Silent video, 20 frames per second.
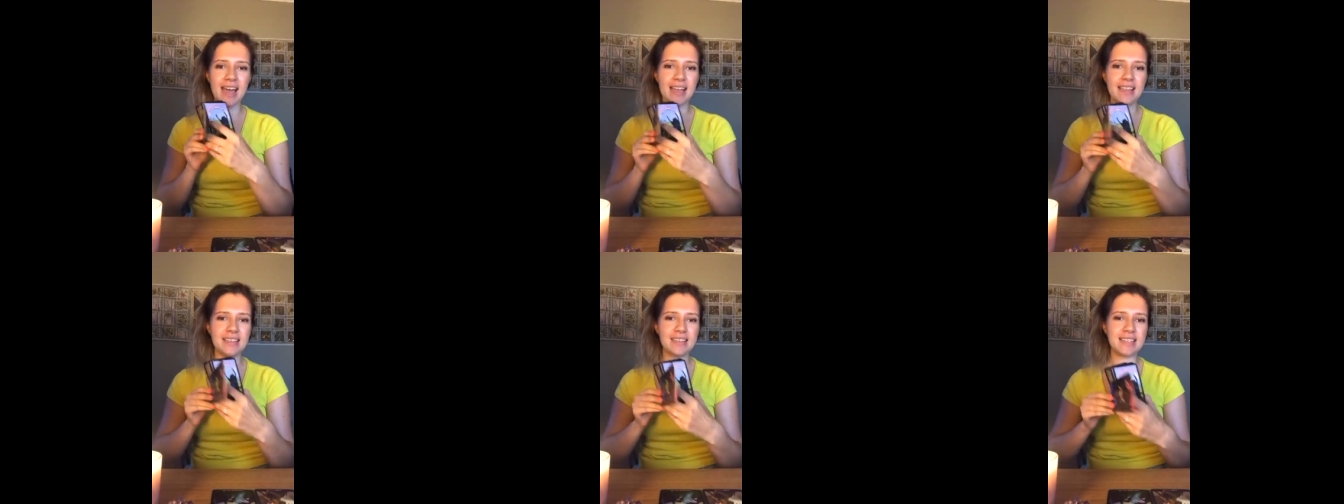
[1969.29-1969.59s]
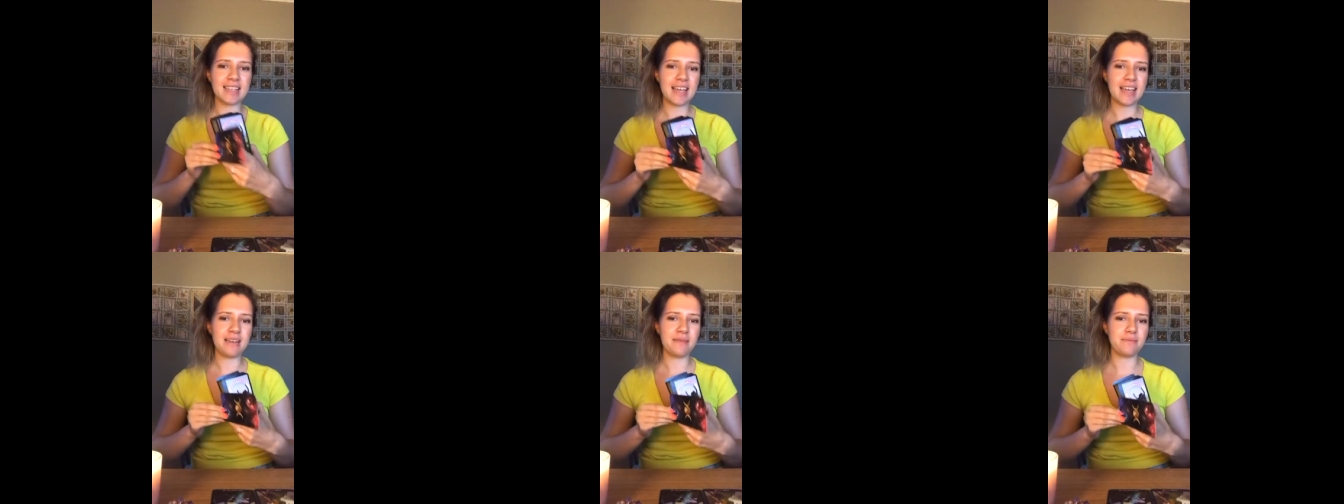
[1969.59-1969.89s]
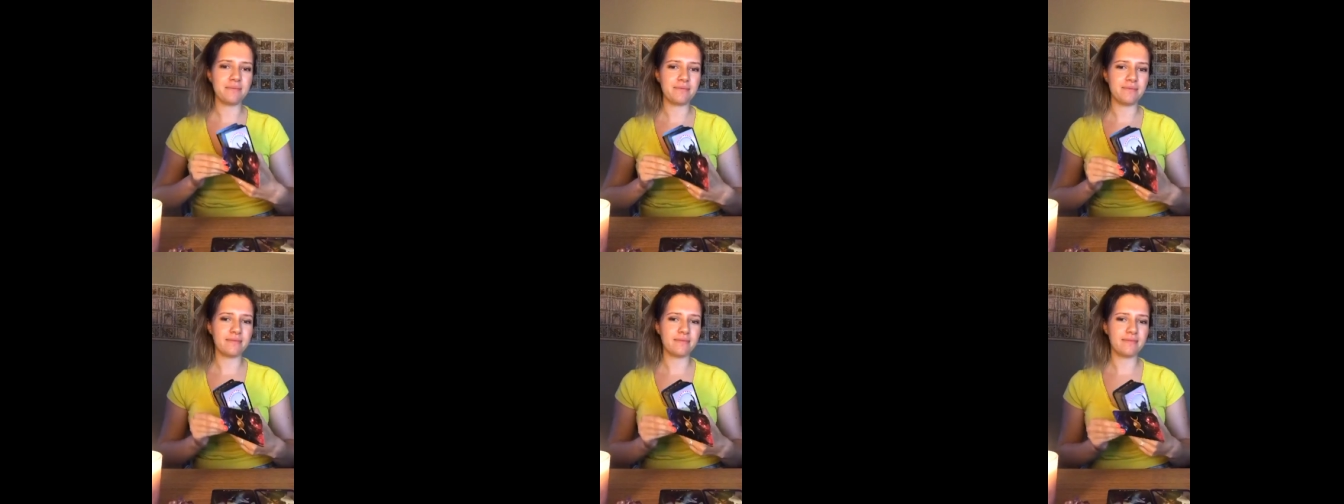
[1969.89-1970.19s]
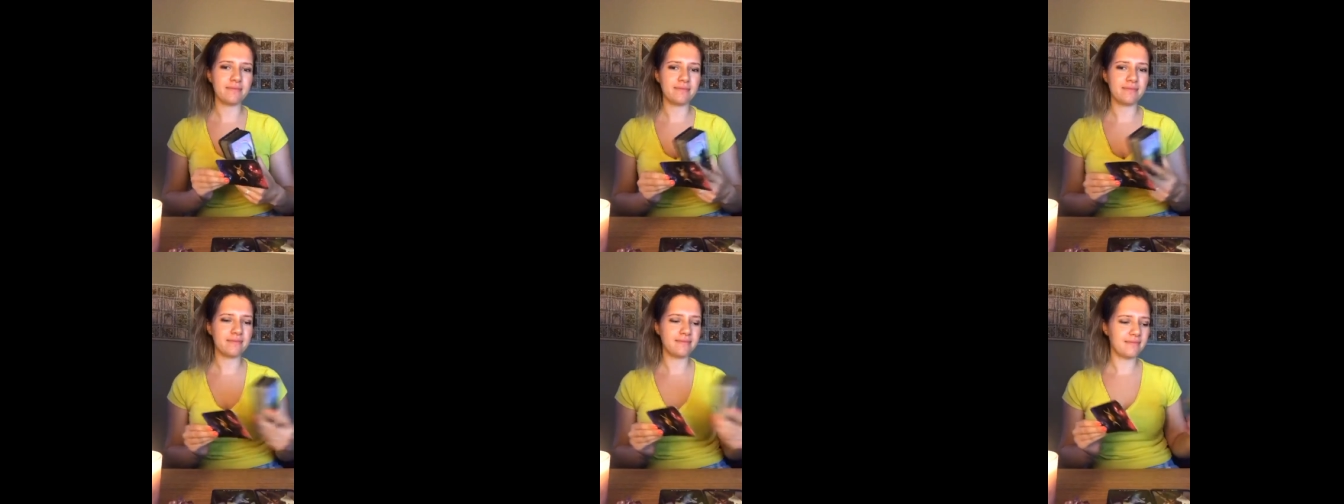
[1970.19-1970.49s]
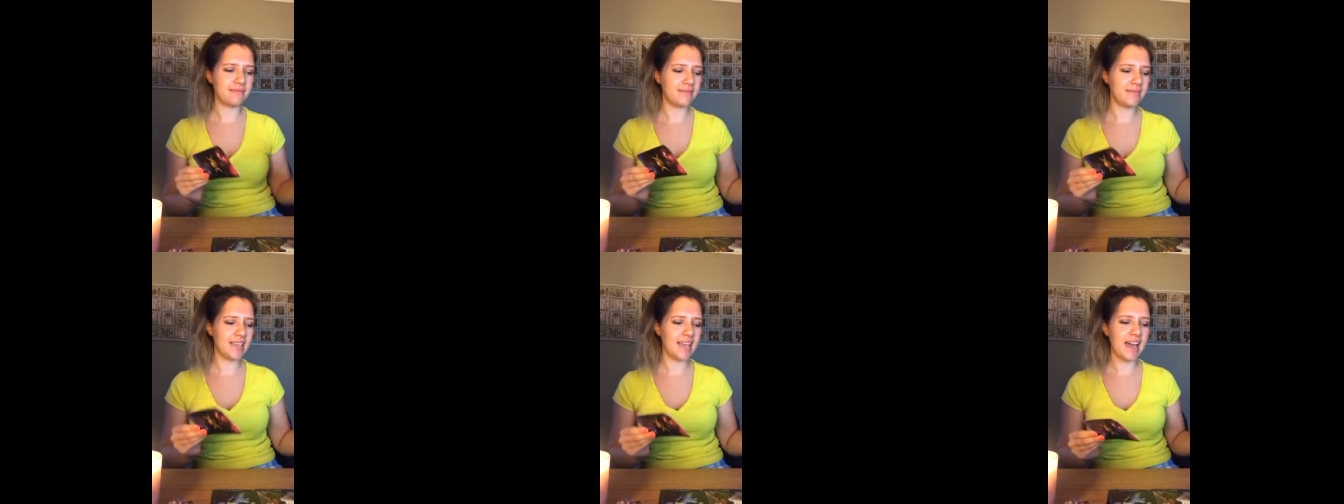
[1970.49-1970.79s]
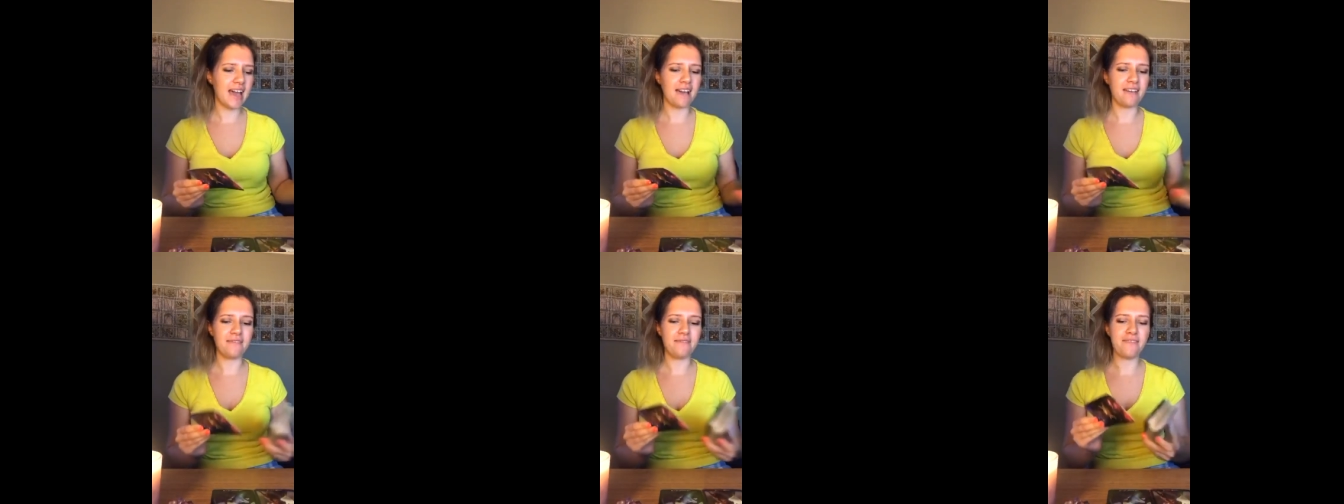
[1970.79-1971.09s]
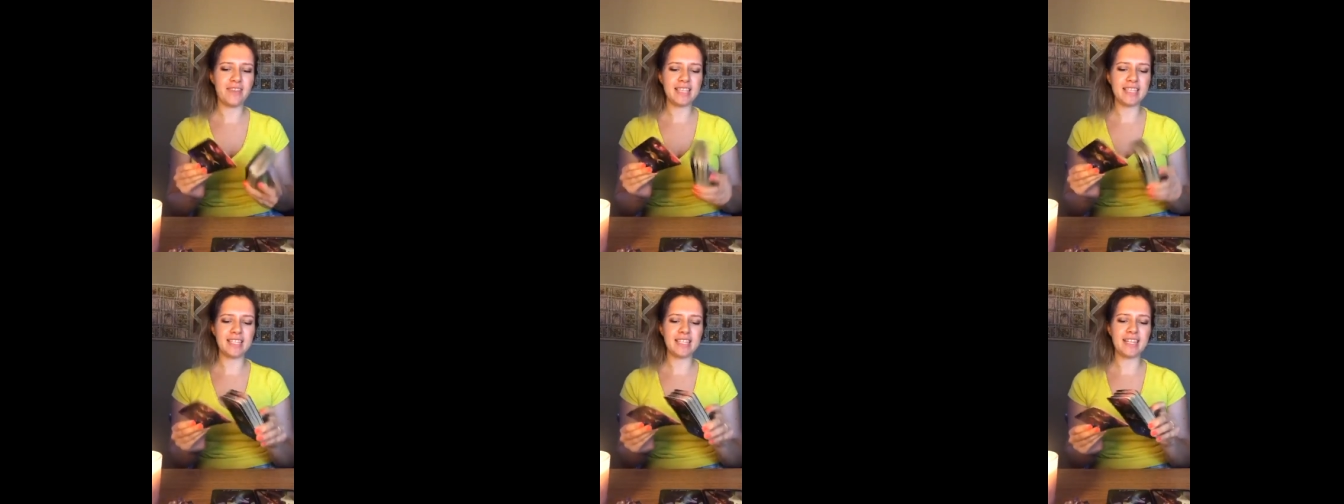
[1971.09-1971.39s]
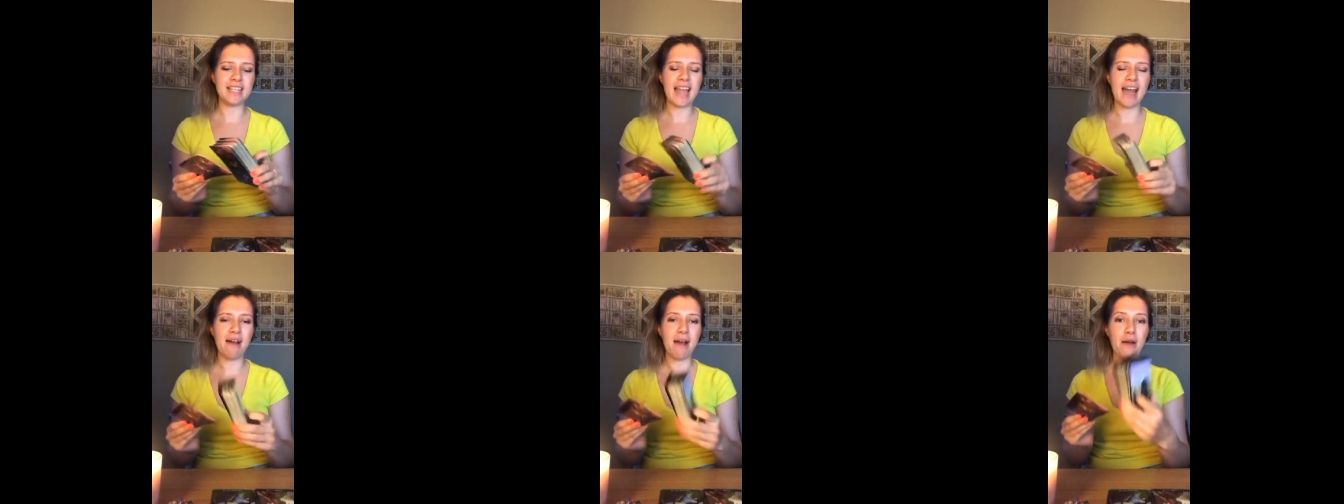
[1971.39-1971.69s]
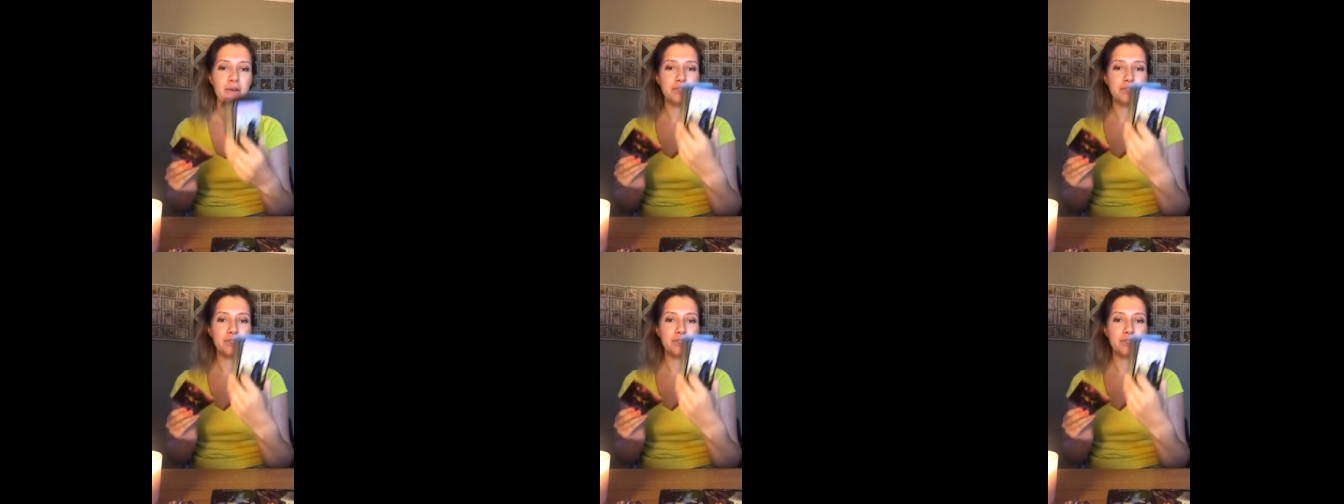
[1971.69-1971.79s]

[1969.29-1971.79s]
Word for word: and um, yeah, this slid out.